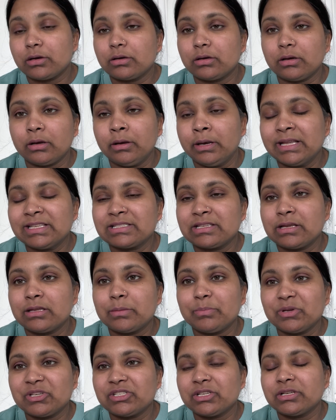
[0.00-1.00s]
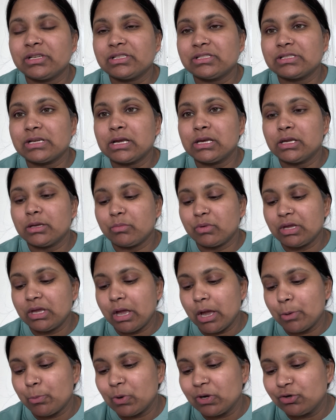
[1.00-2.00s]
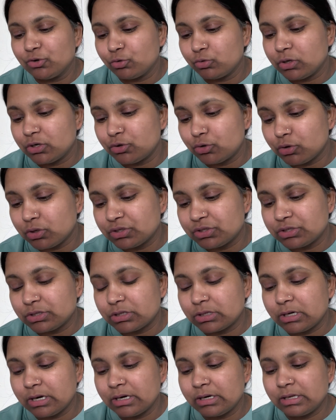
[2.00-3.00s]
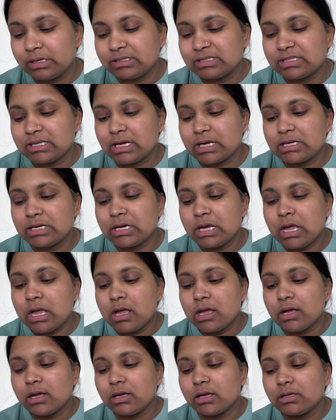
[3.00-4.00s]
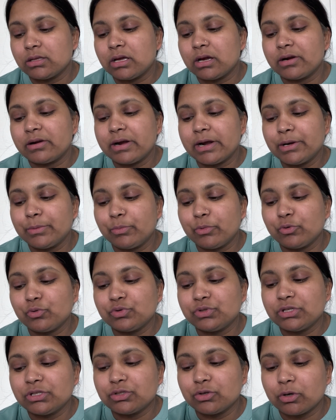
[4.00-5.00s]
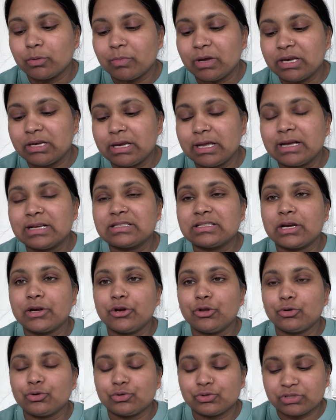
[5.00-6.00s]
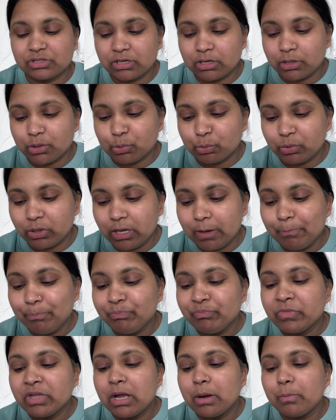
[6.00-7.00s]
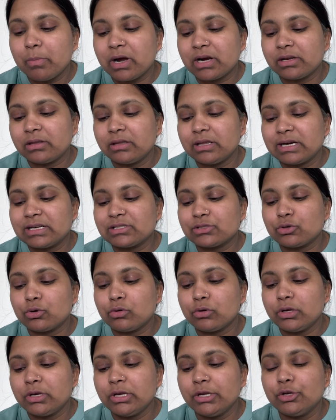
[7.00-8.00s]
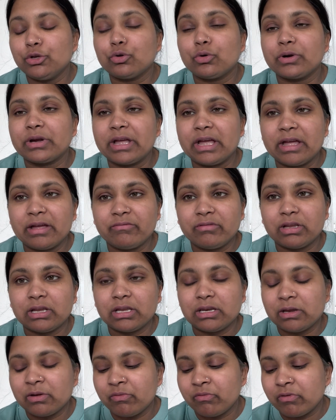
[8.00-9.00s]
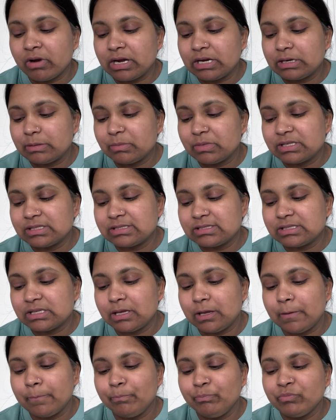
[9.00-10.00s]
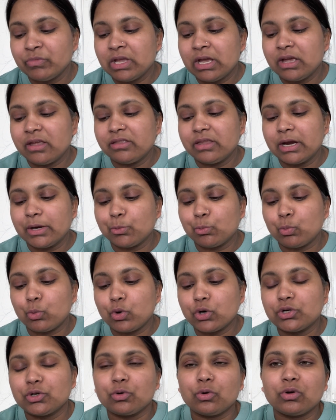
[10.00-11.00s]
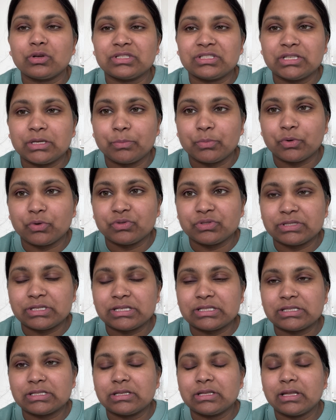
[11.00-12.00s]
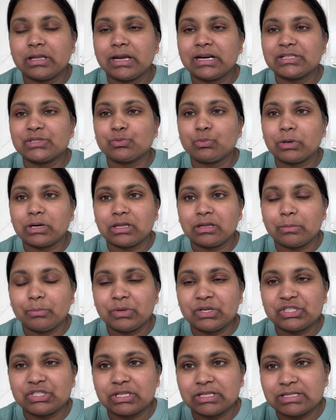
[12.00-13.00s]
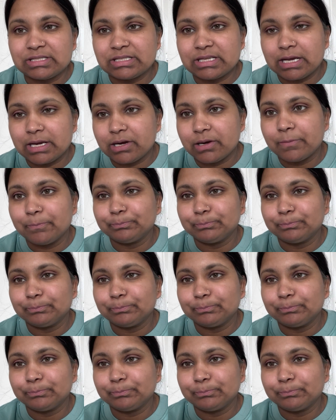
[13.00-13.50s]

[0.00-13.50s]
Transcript: let's say the patient is telling me, I went to the doctor and he said the red bruises on my legs are due to scurvy, but that's only not having enough vitamin C, that won't cause the bruises. That's what the patient said.